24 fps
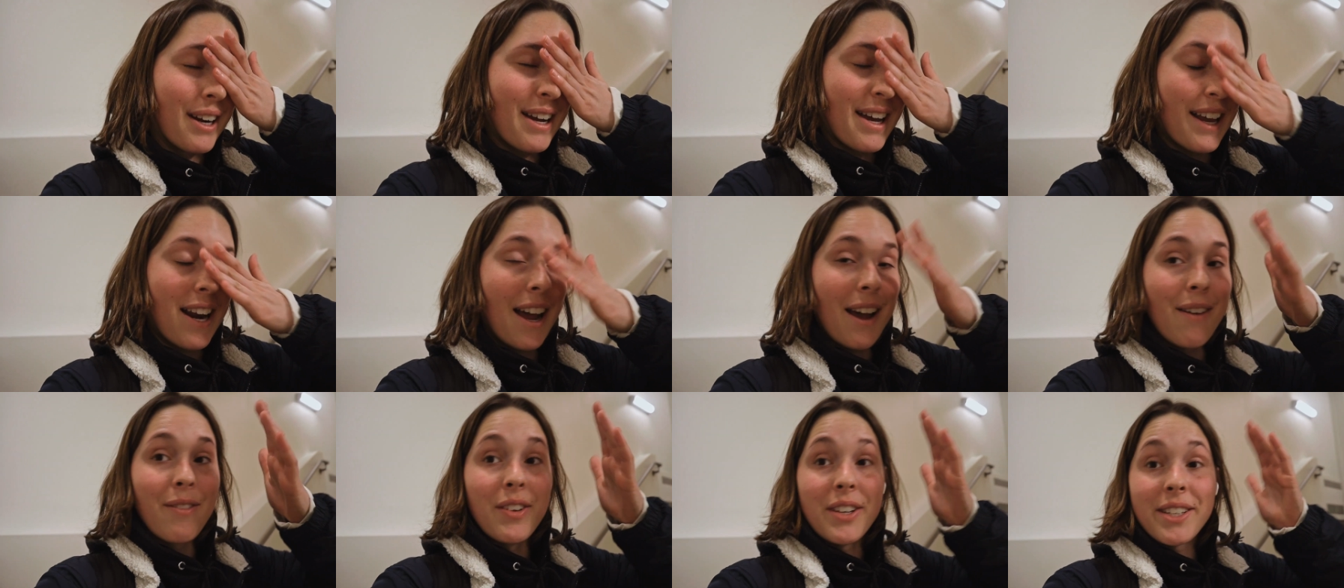
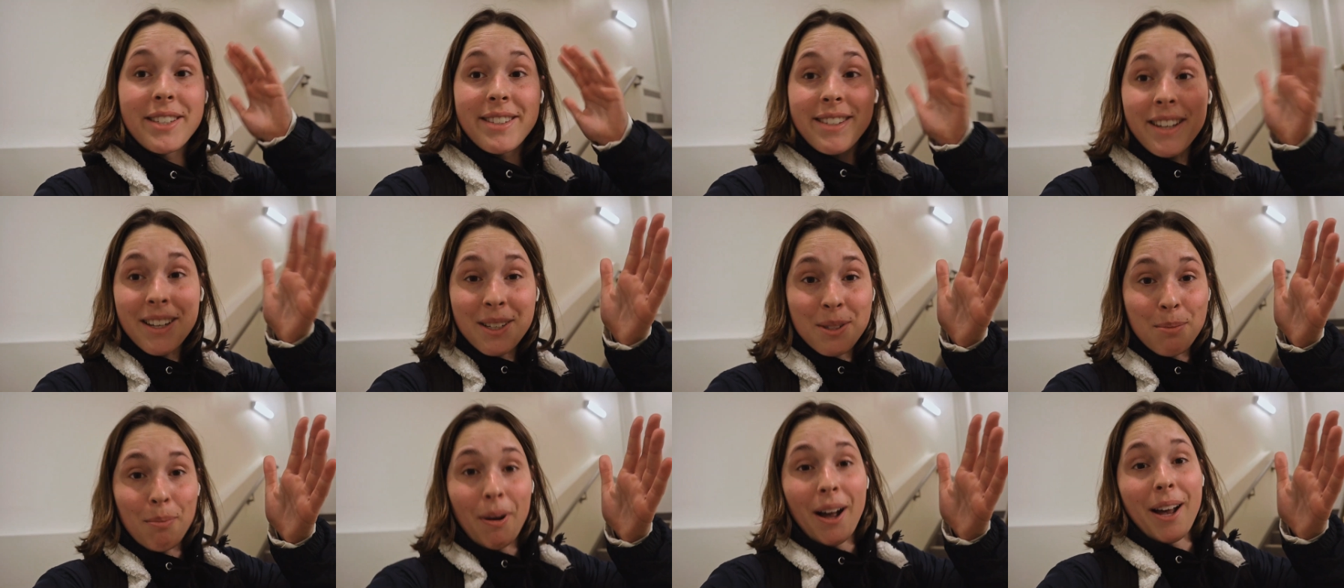and I have a
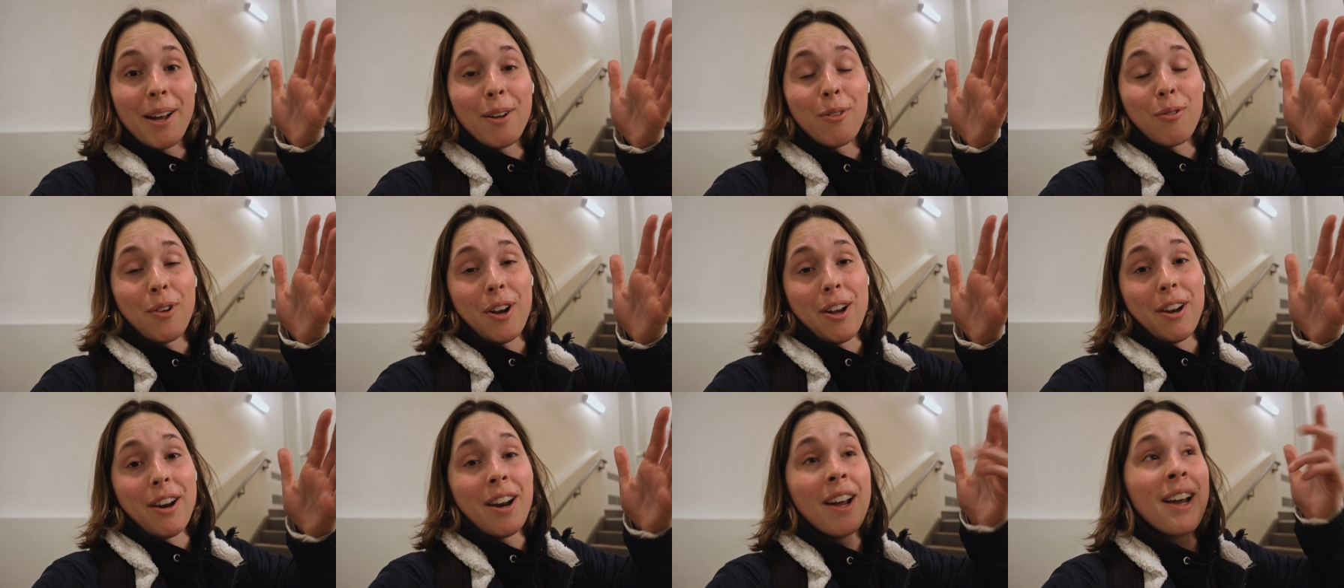six mile
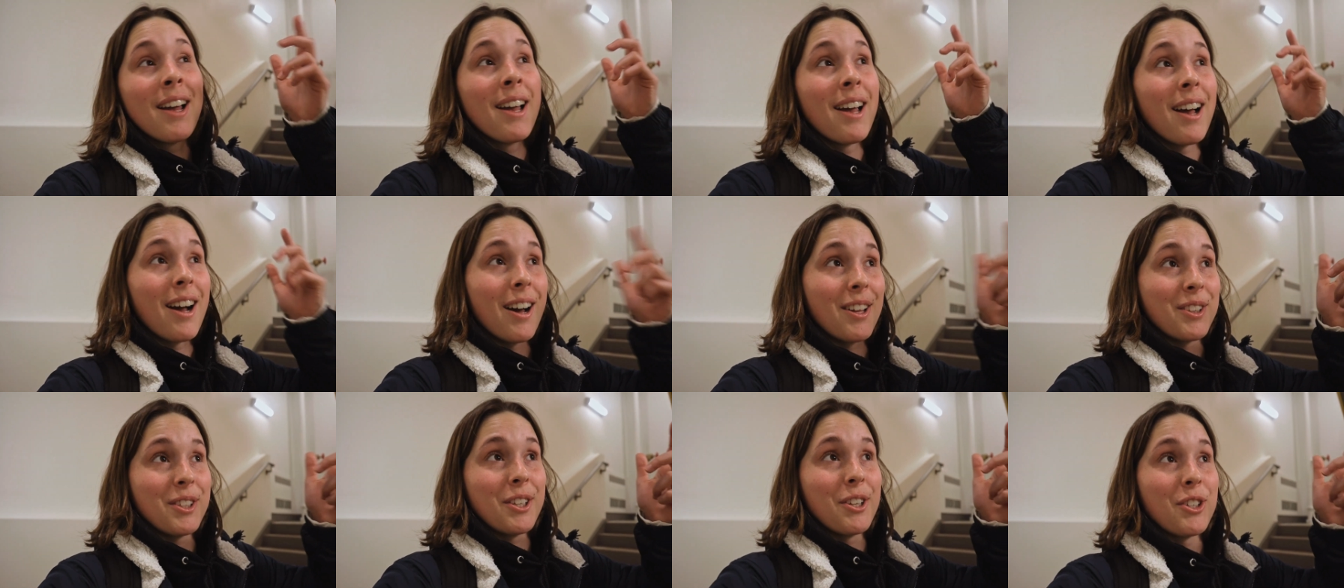run
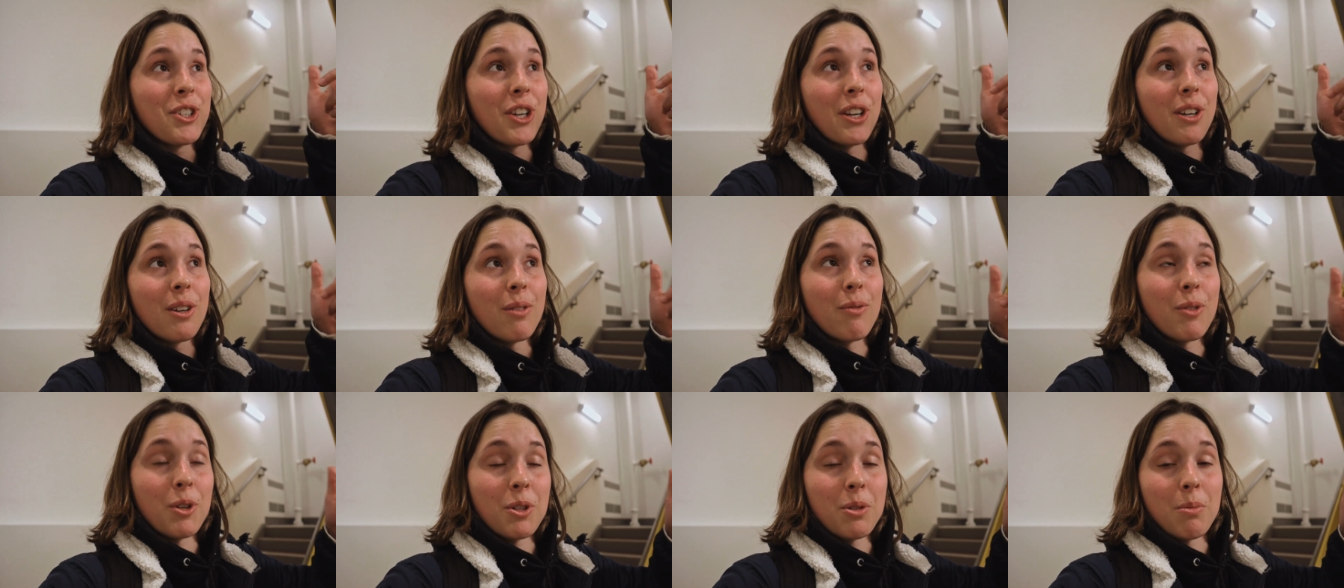on the
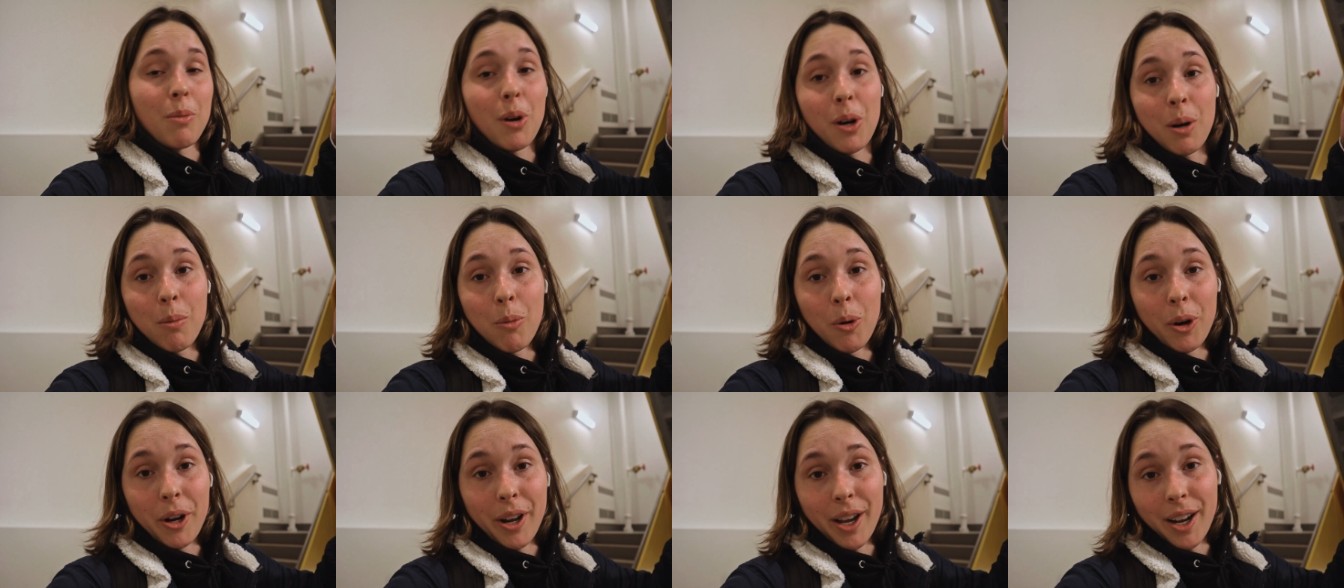agenda for
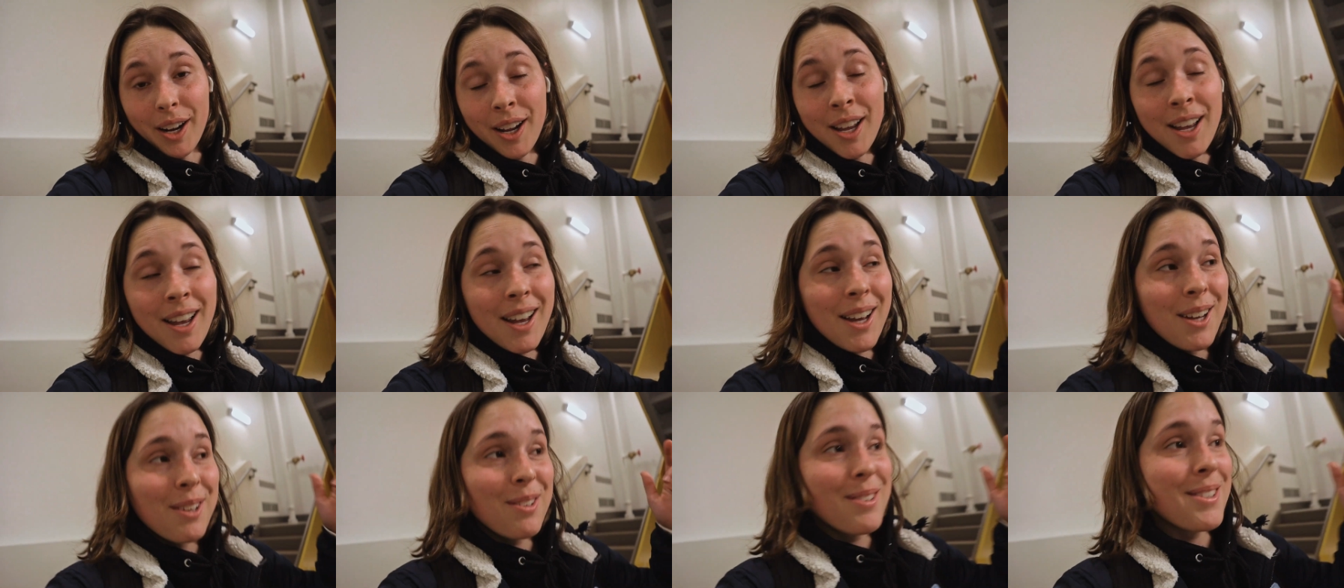tomorrow morning.
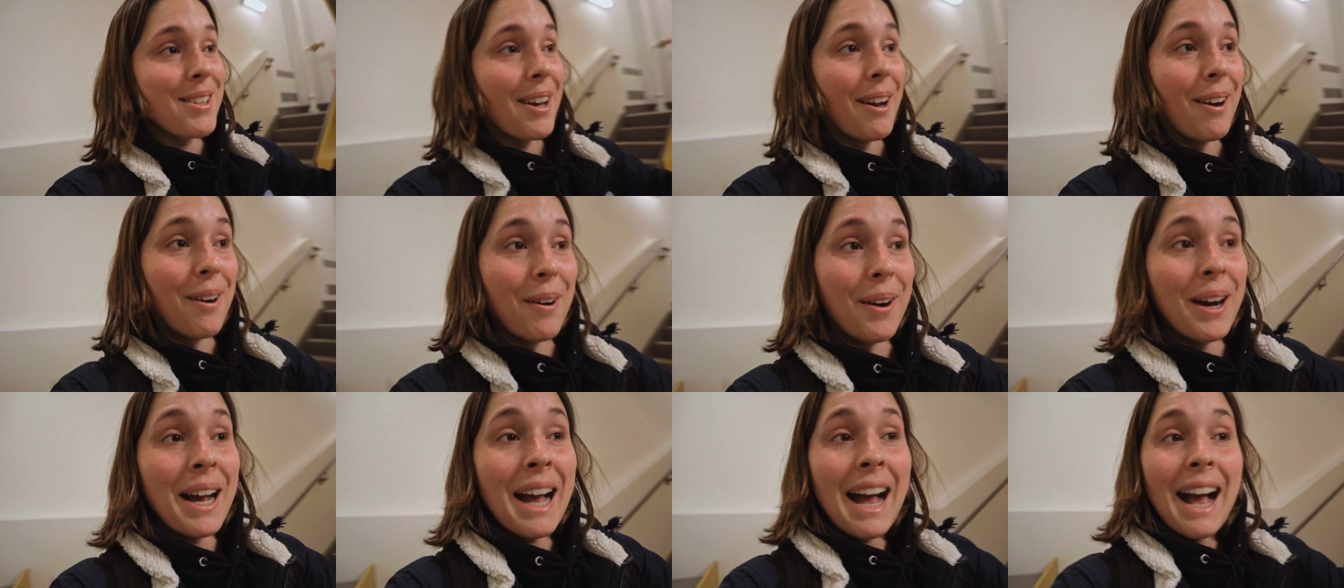
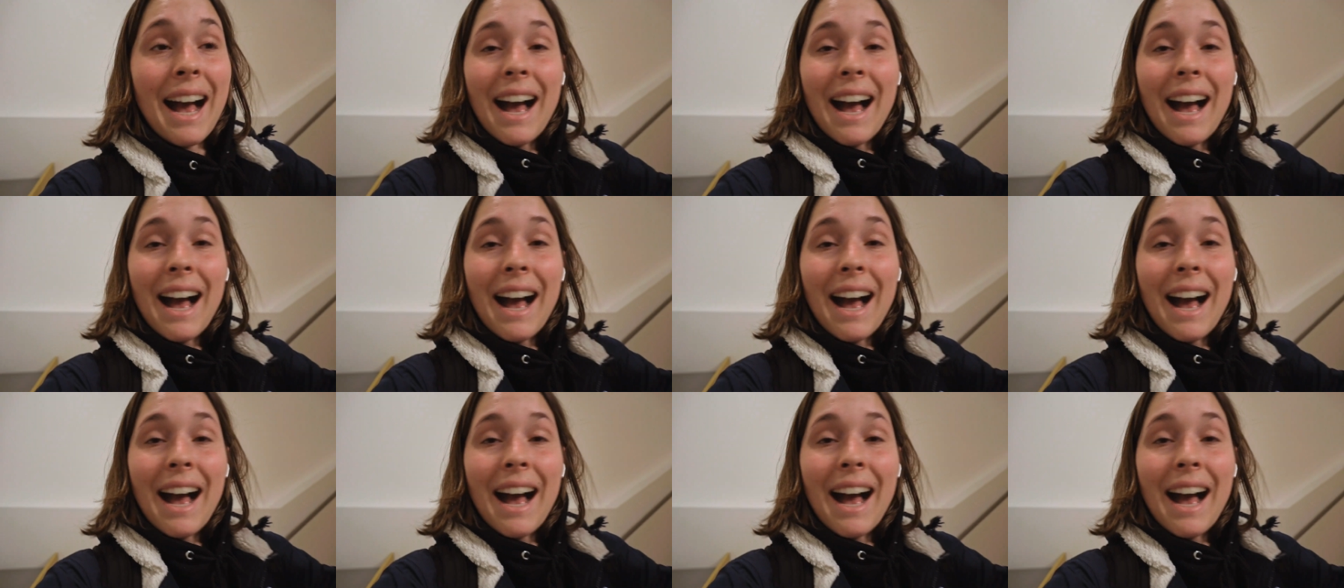So